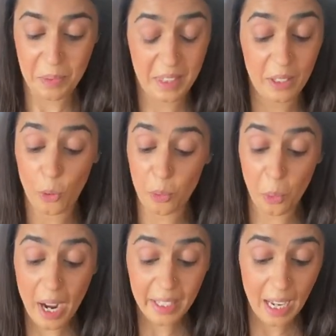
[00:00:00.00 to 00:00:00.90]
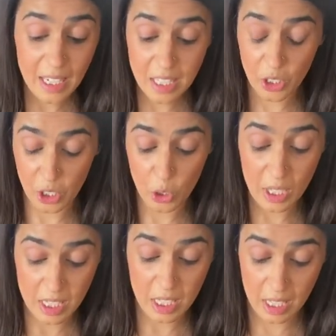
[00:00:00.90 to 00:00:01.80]
Or what I can tell you
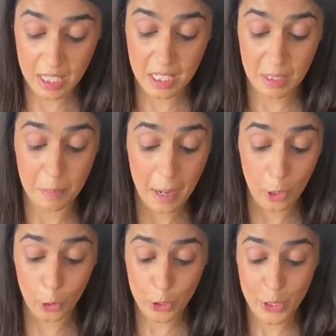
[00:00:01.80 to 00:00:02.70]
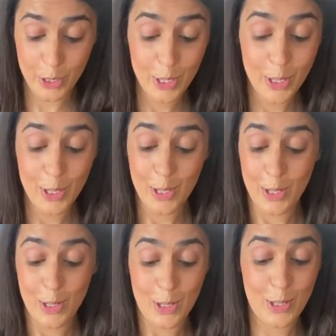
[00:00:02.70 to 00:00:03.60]
is this smells
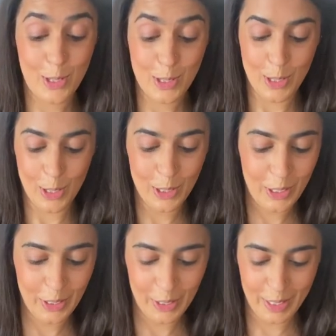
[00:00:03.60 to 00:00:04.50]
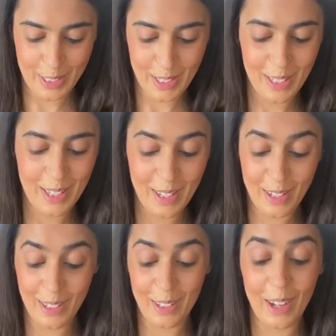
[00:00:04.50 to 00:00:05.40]
so good,
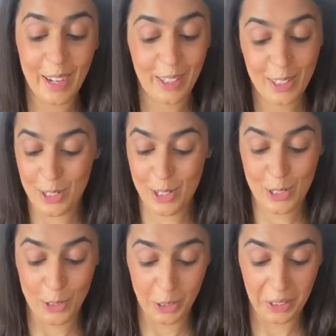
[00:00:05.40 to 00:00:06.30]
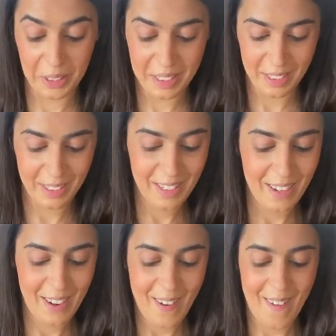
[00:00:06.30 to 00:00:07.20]
like too good,
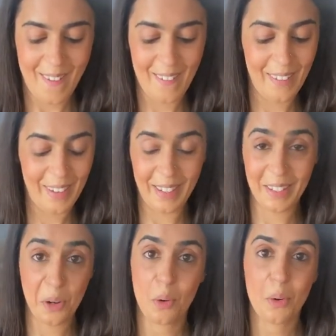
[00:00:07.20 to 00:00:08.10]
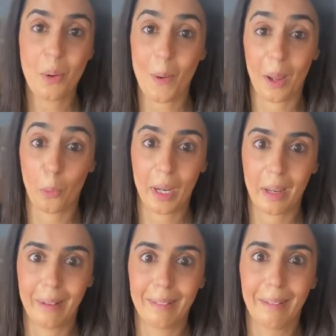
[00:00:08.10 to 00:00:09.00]
like wicked.